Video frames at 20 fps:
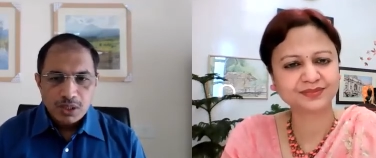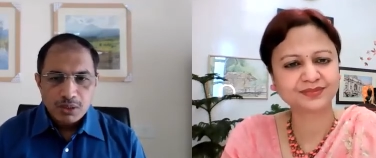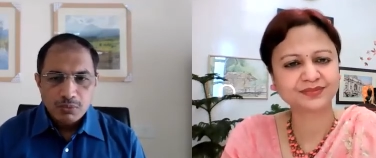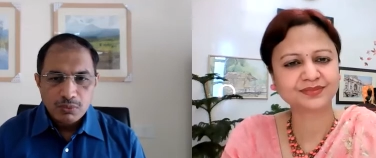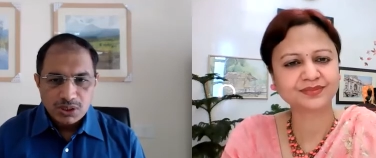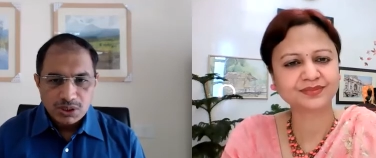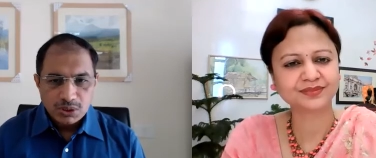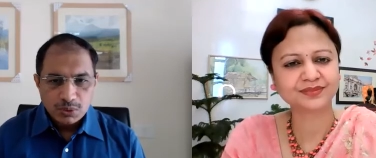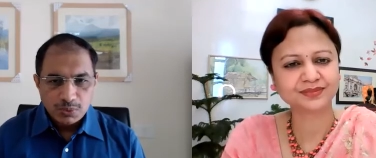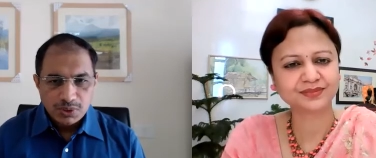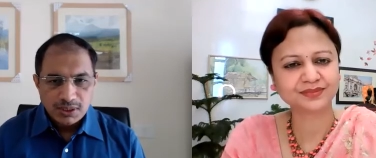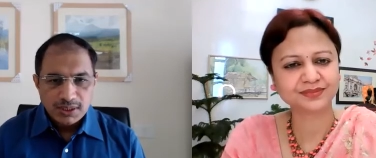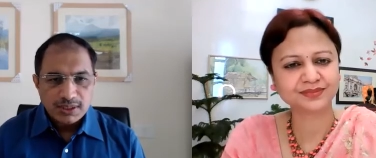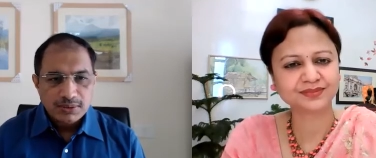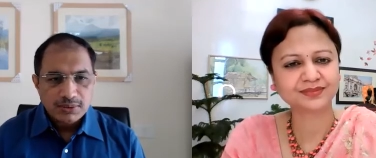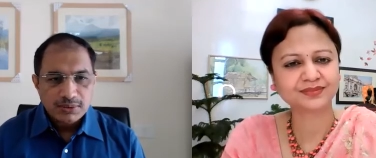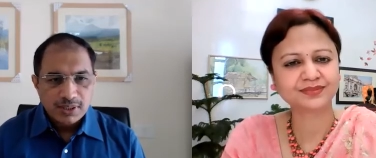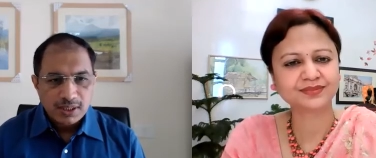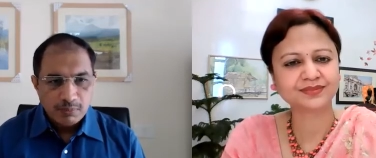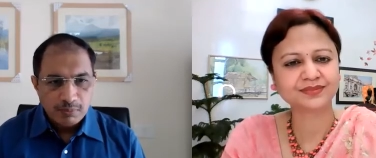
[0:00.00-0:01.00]
Speaker 1: which we need
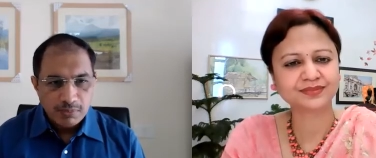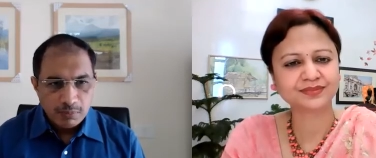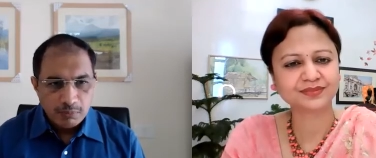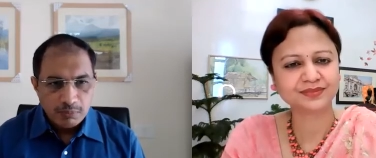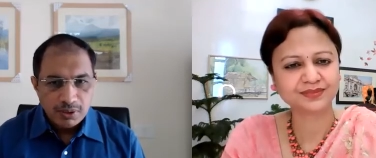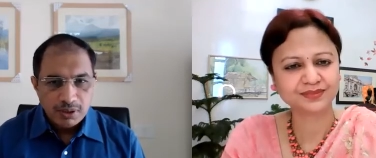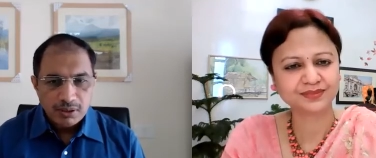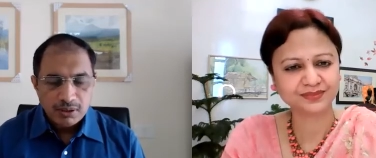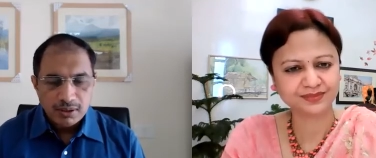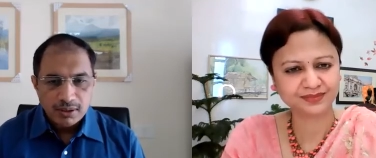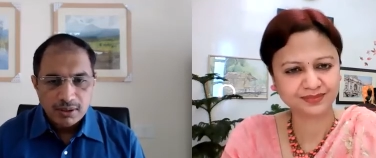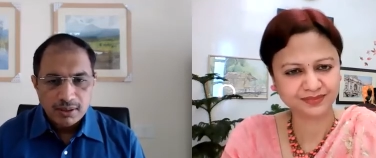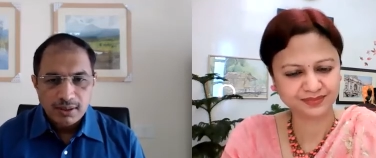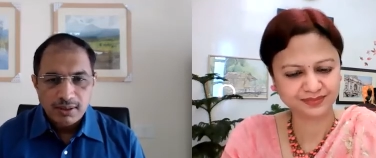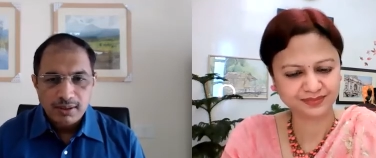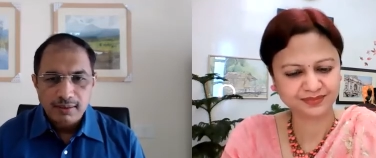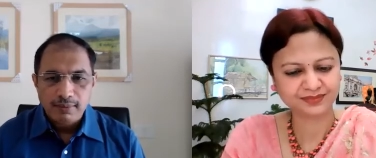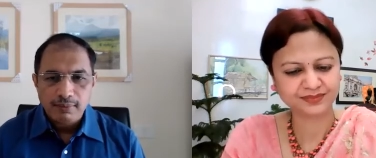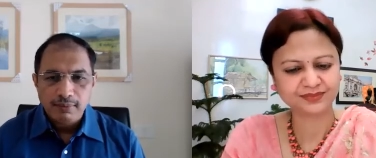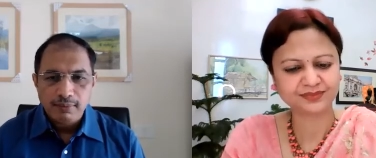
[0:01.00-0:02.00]
to remember uh,
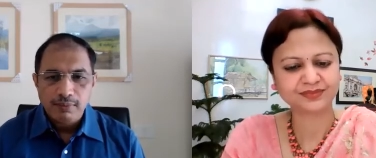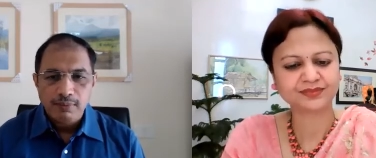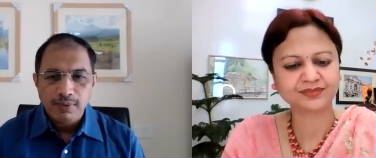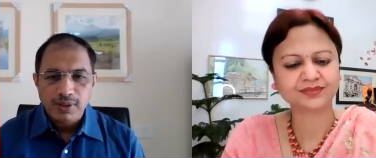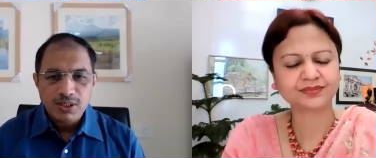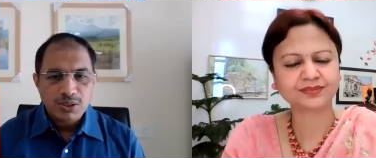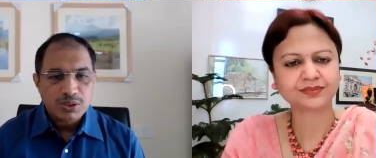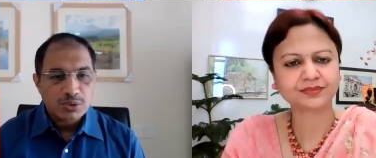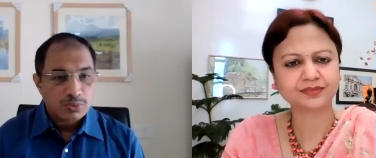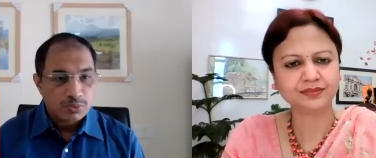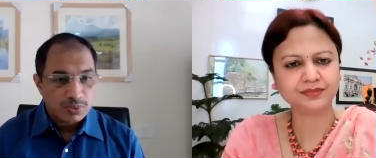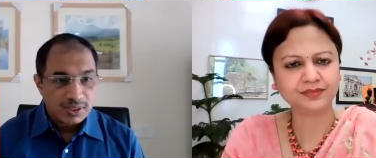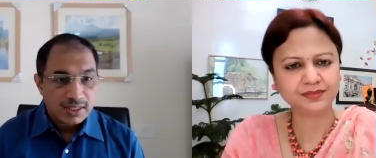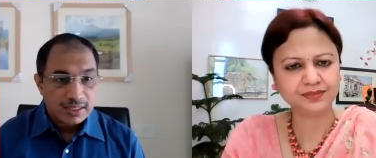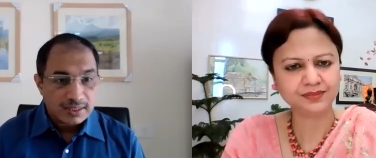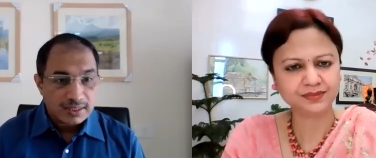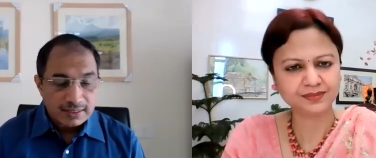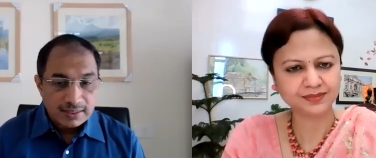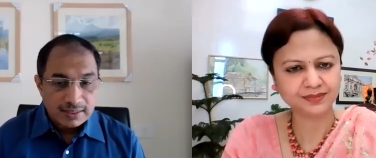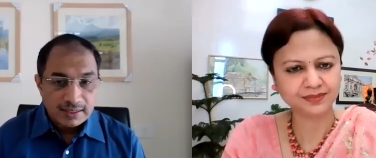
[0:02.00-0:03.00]
when we
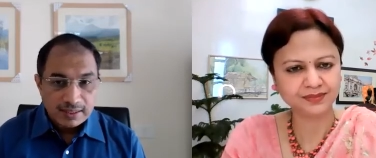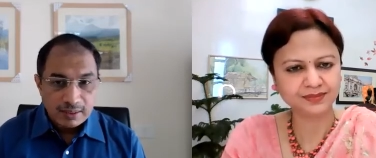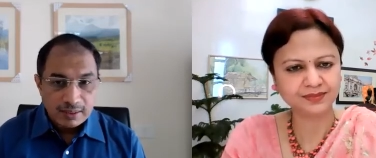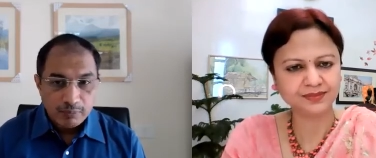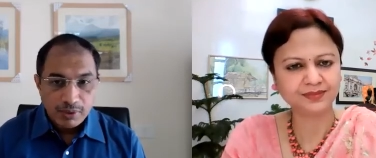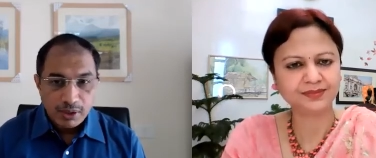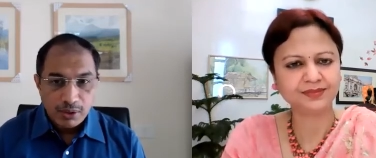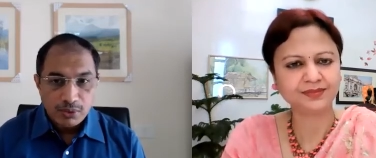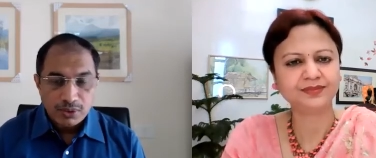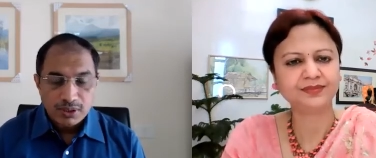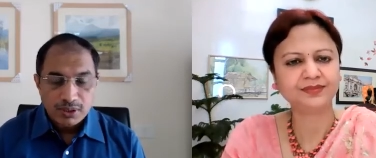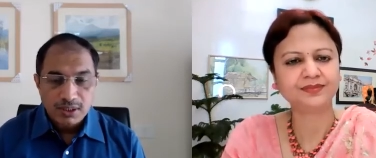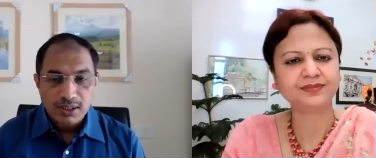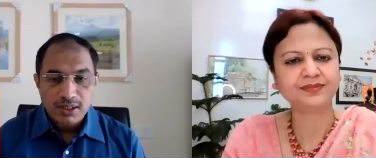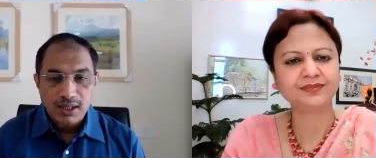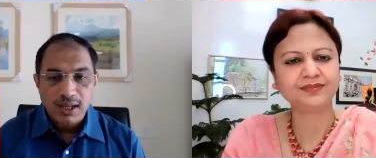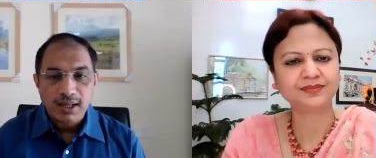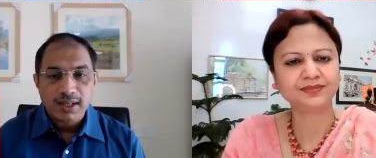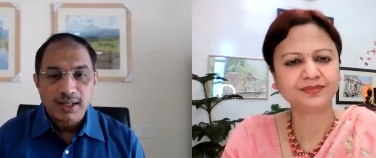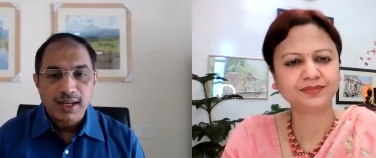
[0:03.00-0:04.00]
can think about uh,
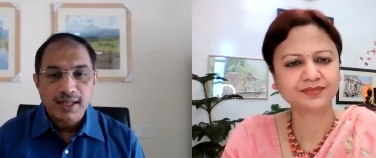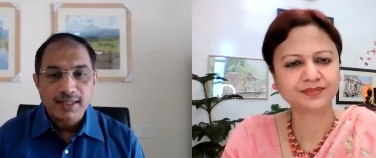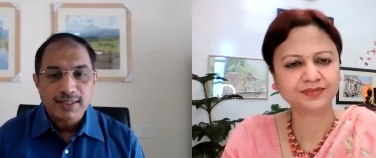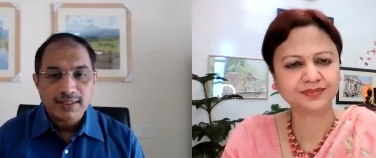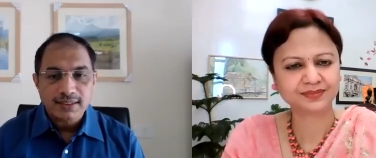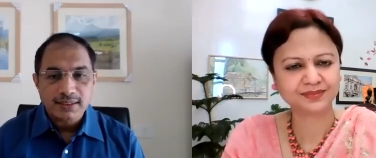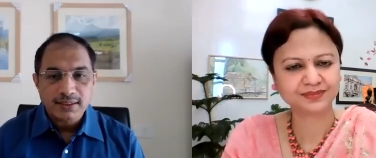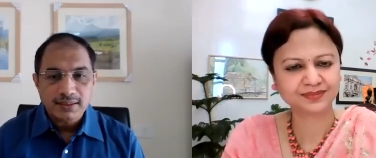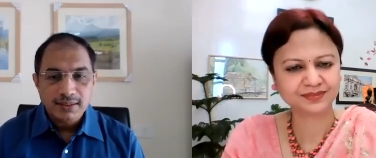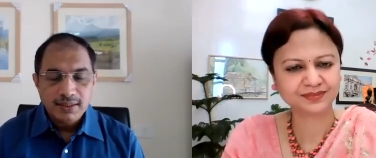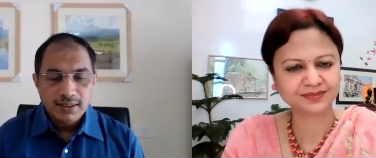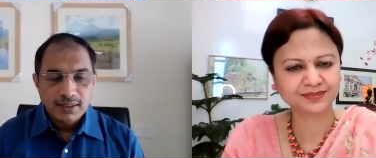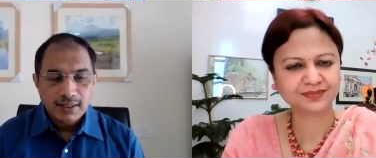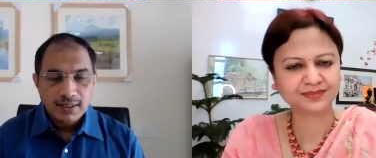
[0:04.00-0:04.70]
lung cancer.